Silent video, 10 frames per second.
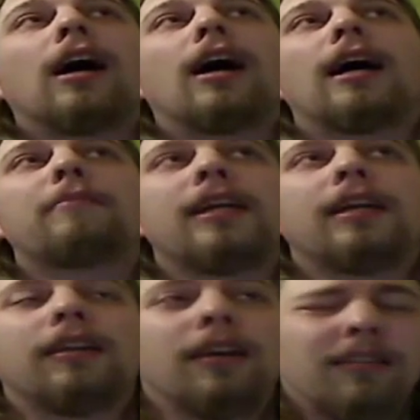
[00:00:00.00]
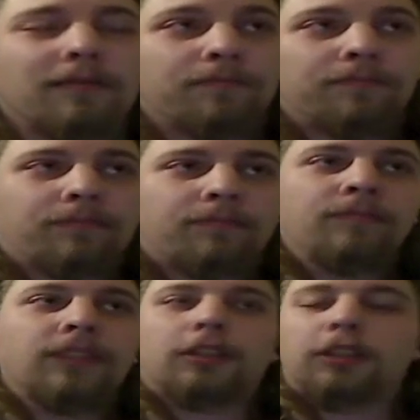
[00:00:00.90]
I mean,
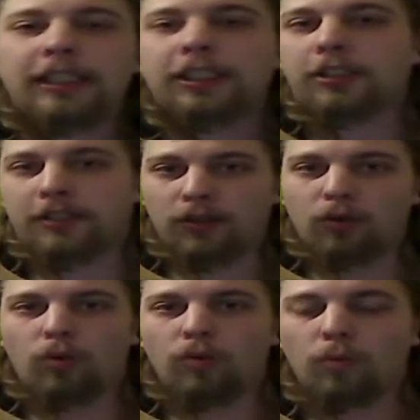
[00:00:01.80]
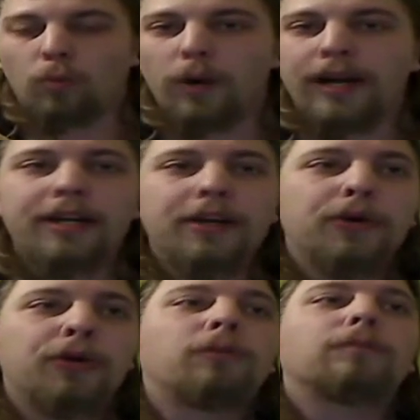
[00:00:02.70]
just when
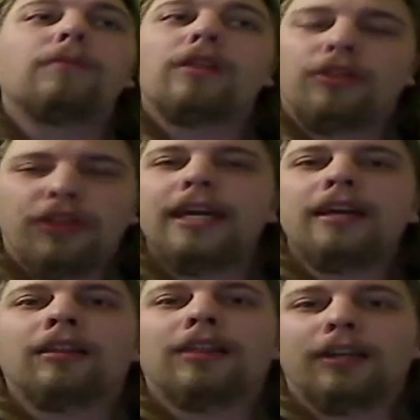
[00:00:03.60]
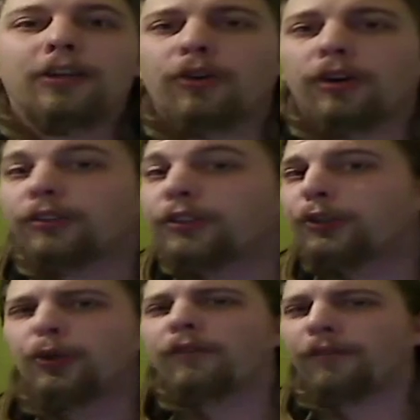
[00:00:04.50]
you think that you're
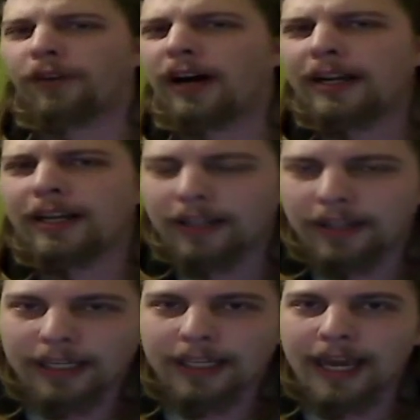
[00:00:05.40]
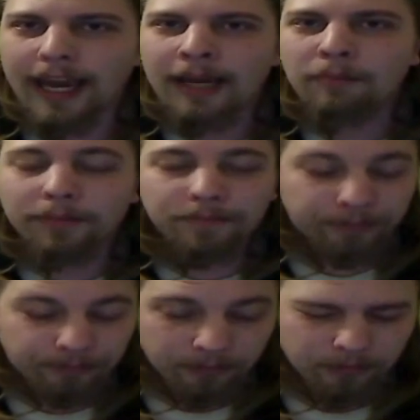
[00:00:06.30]
doing fine in that game,
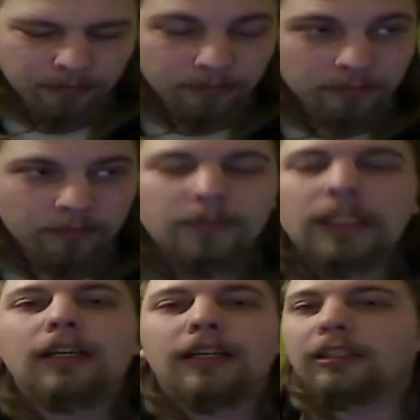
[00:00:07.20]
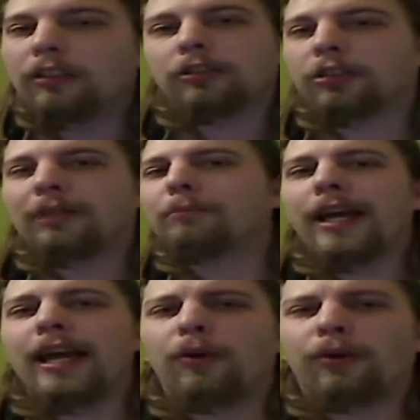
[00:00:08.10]
in some
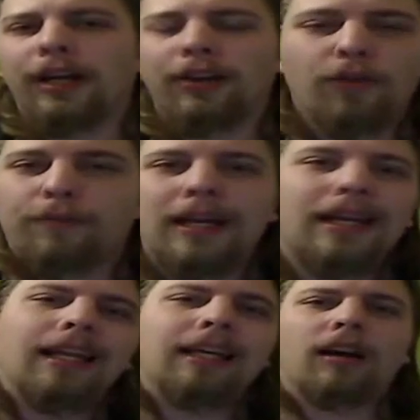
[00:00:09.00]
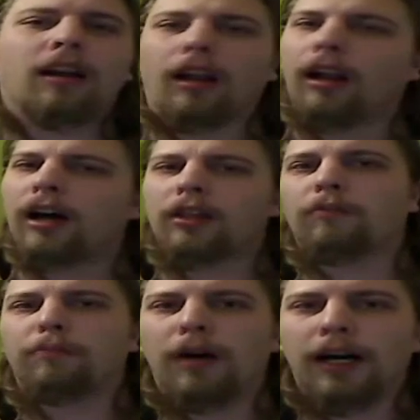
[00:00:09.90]
area, you've been killing a lot
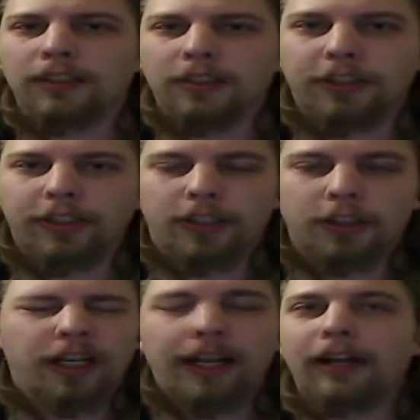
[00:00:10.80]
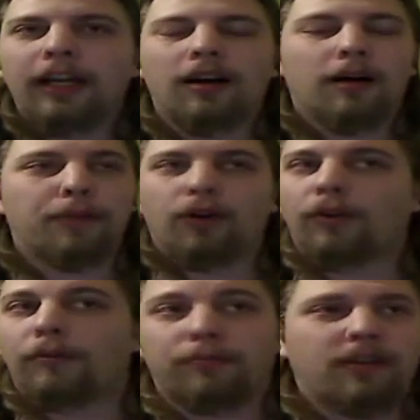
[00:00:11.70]
of monsters, leveling up
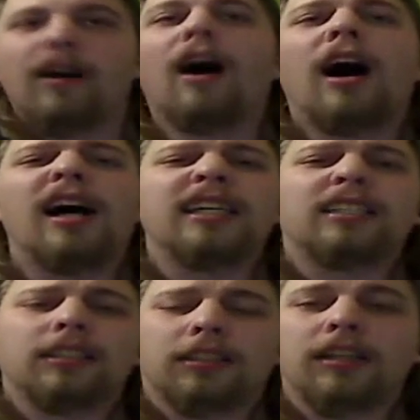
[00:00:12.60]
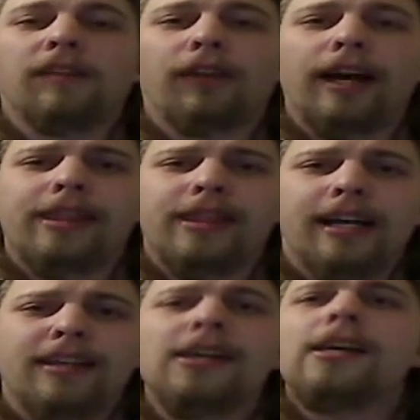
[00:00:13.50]
your guys and stuff like
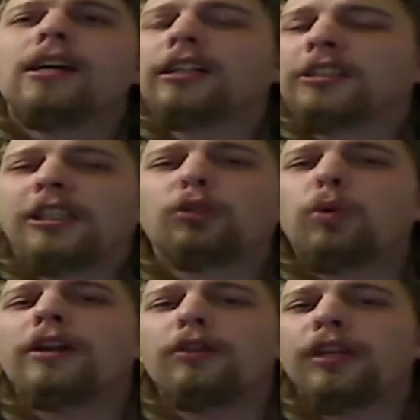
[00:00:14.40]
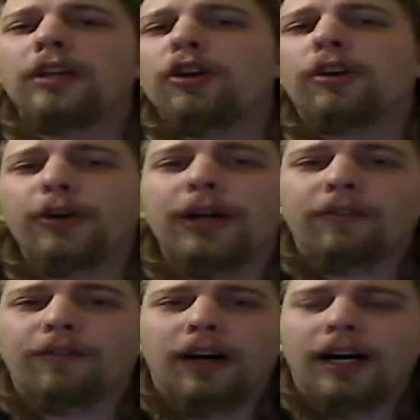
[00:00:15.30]
that. Just when you think you're
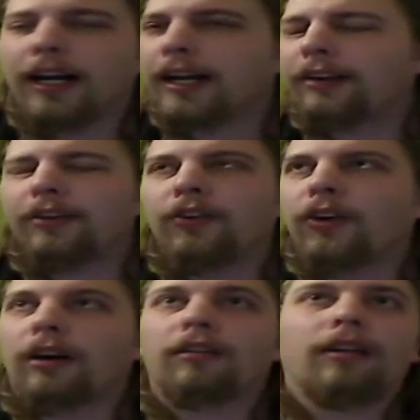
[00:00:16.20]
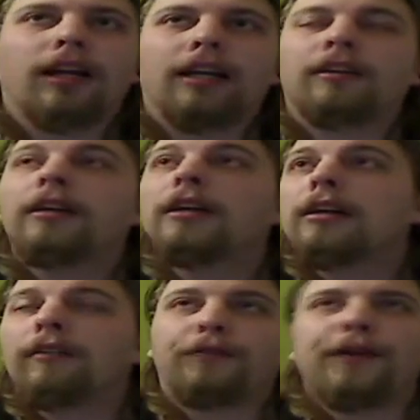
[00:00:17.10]
doing fine and you're like
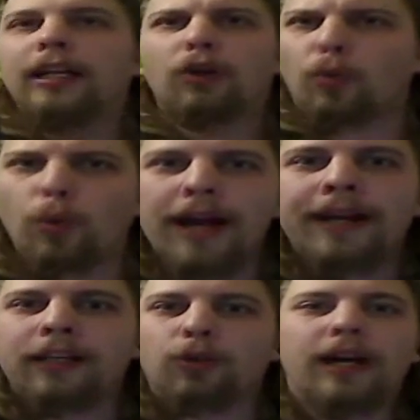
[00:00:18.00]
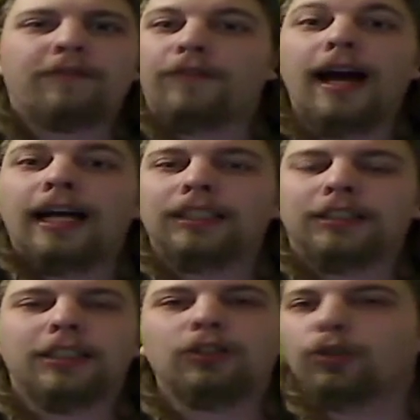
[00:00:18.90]
feeling ready to
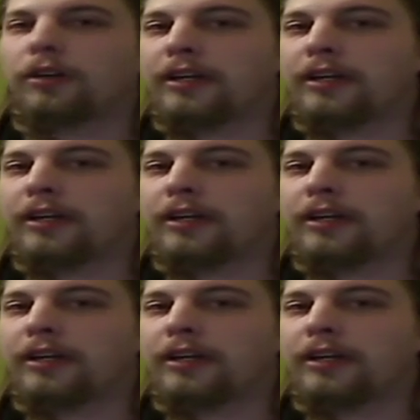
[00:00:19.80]
advance into the